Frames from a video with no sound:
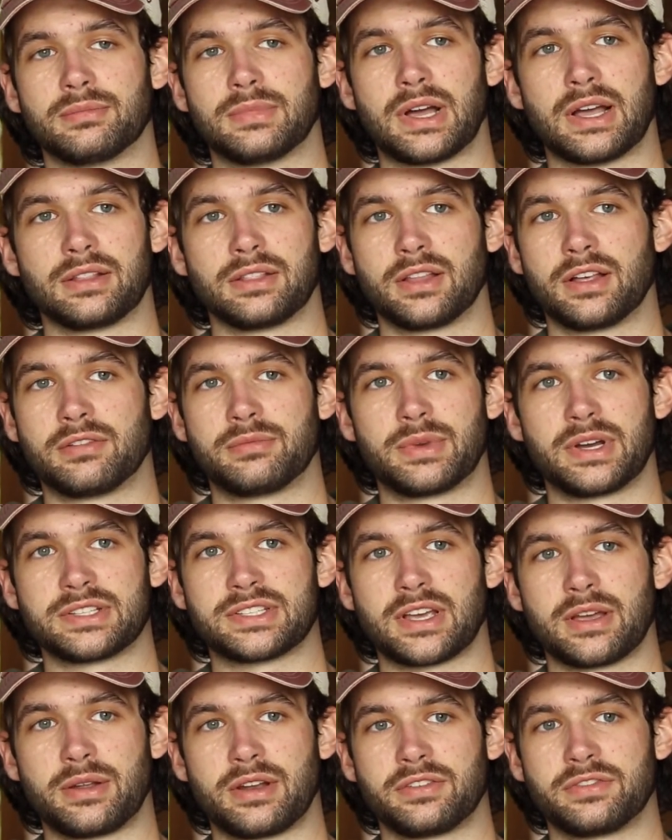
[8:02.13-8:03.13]
I love my
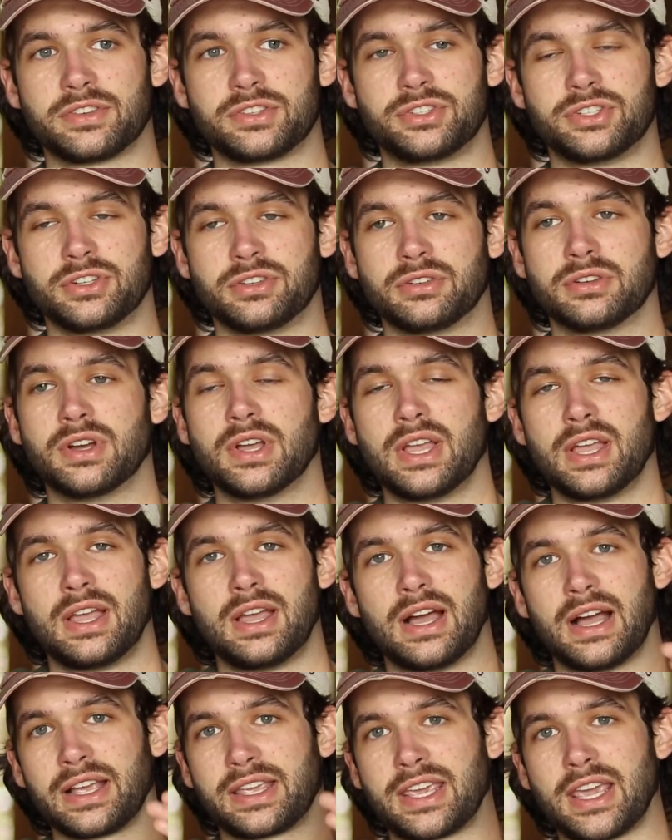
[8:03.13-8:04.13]
time at FSU.
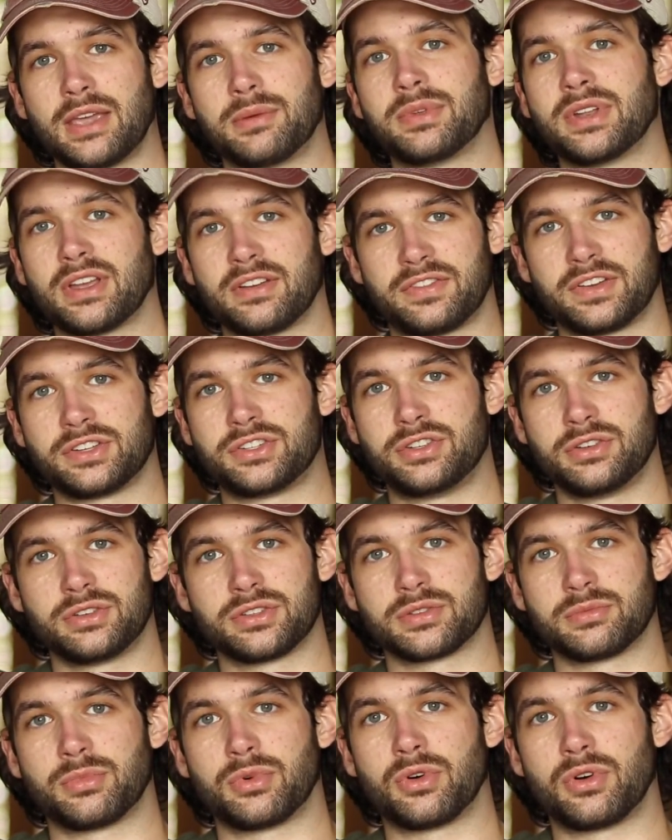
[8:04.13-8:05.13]
I came to FSU
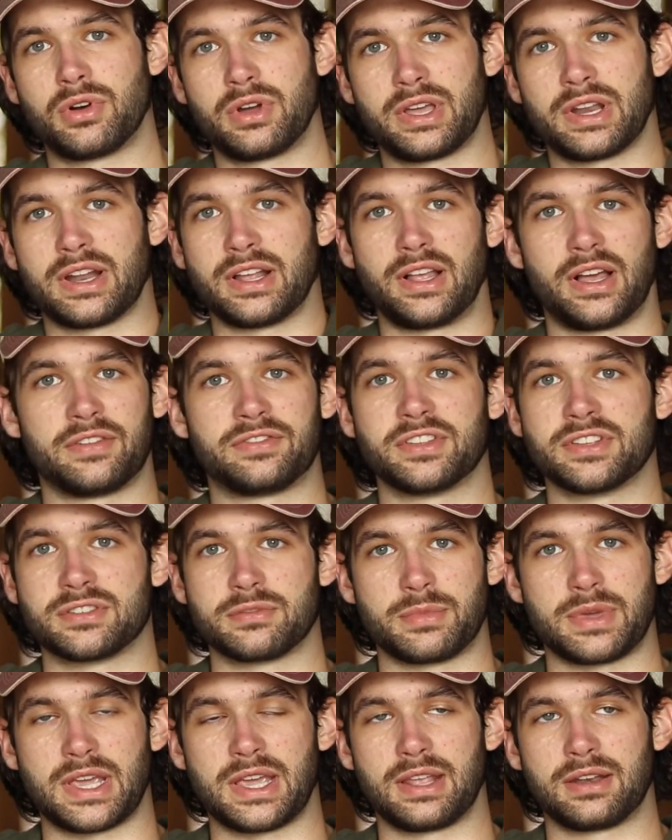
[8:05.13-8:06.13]
as a boy and I left as
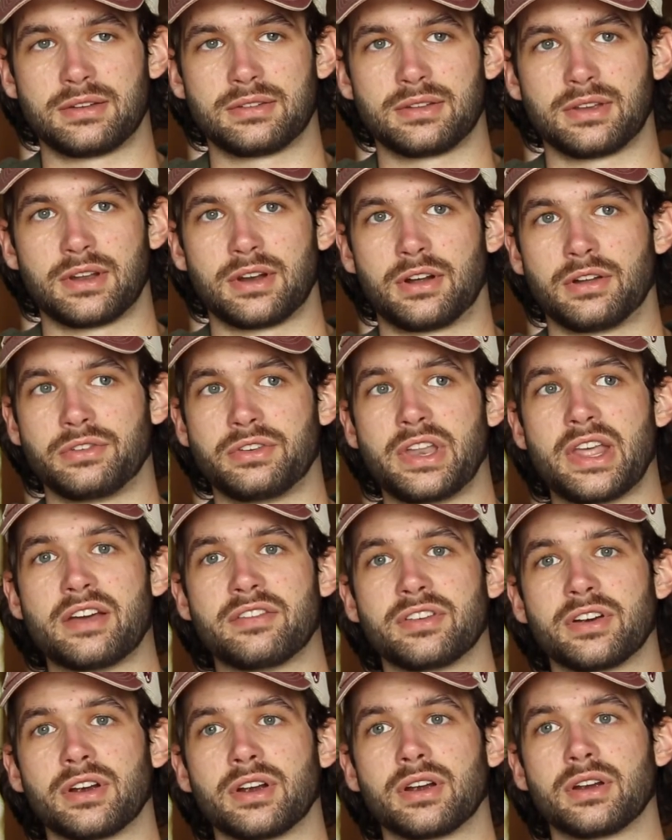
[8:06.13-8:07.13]
a man, and I'll
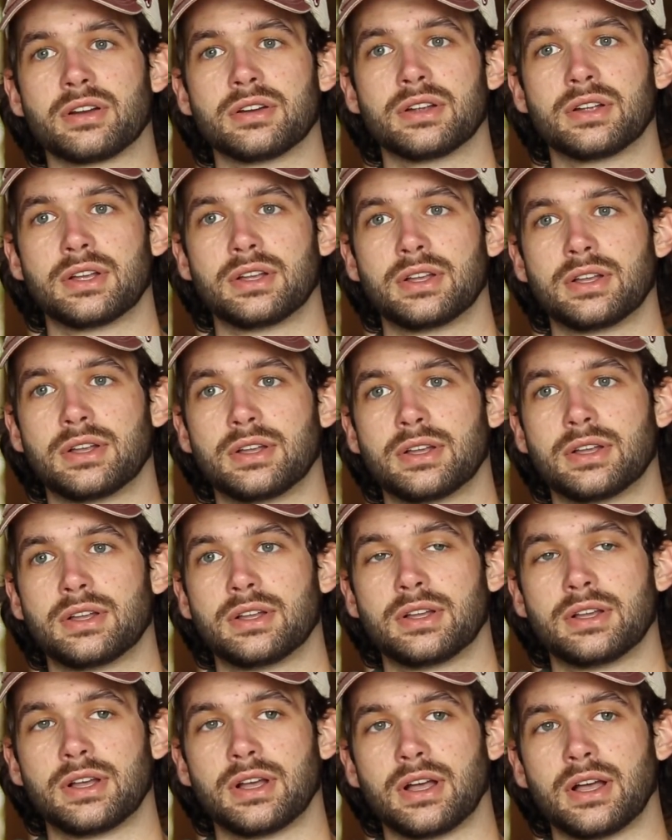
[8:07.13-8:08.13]
never.
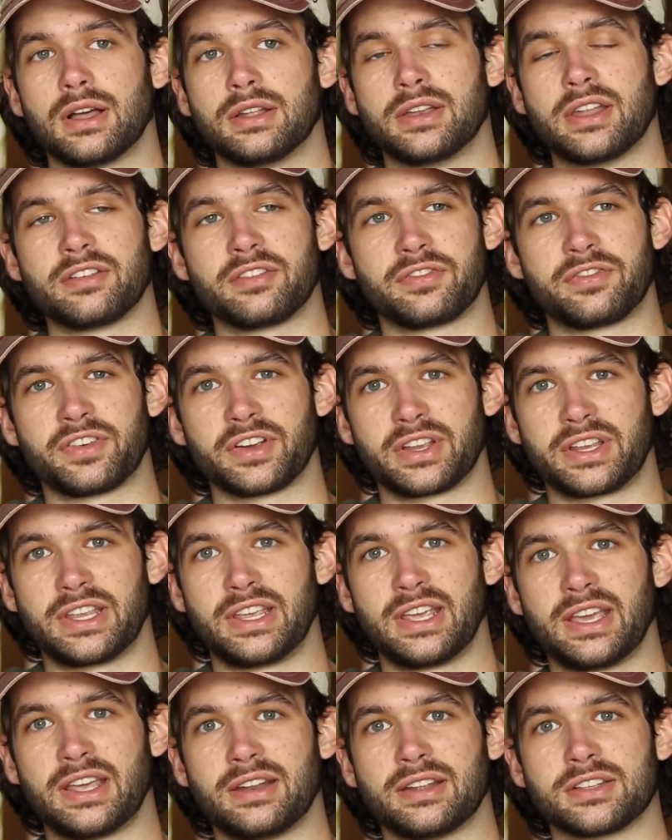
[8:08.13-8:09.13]
Never
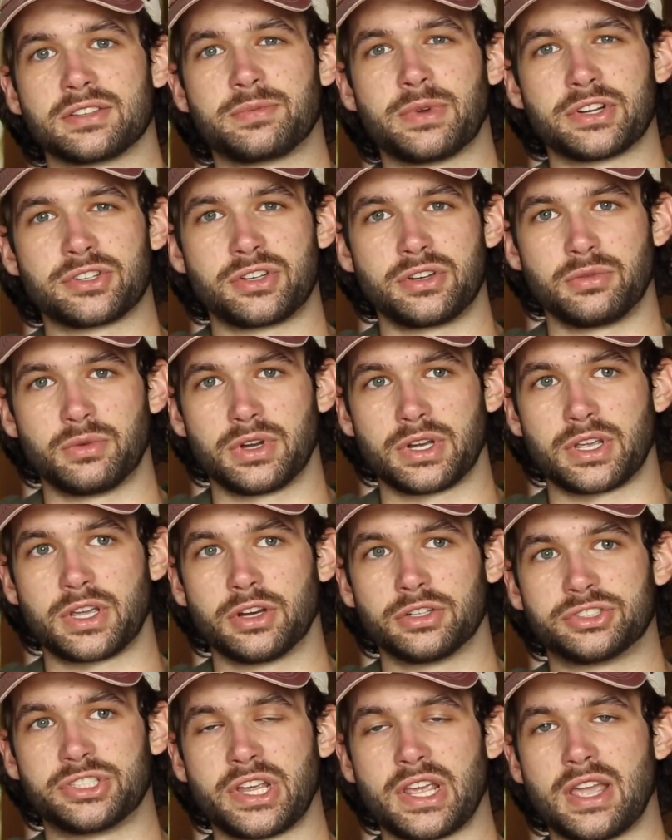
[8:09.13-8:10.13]
forget, especially what
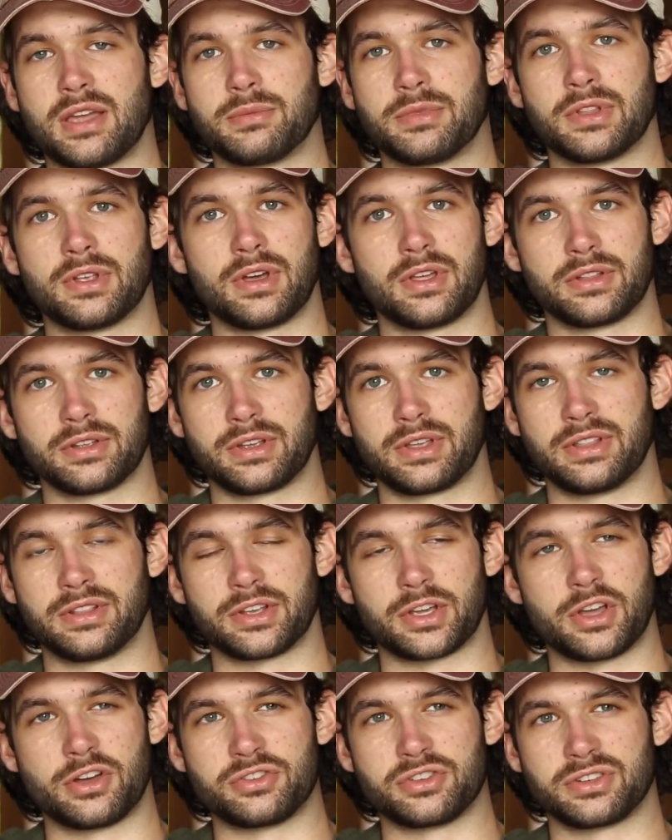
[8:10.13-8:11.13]
Coach Hamm and
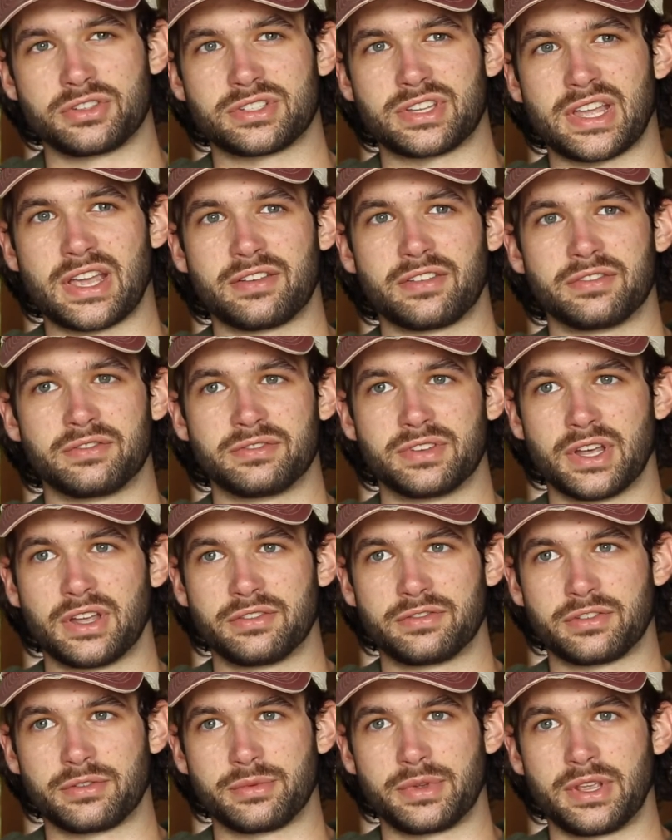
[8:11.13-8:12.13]
the coaching staff have
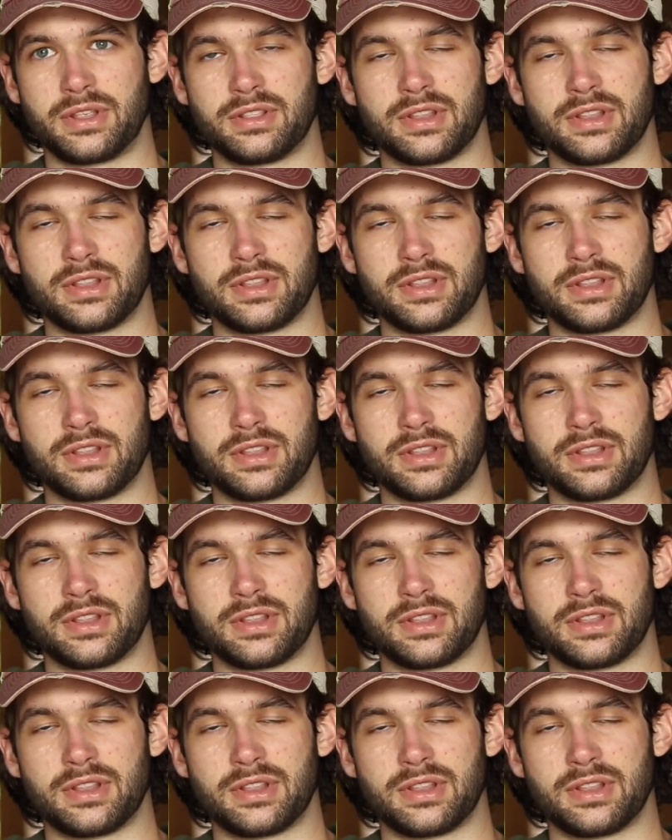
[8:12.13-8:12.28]
done for me.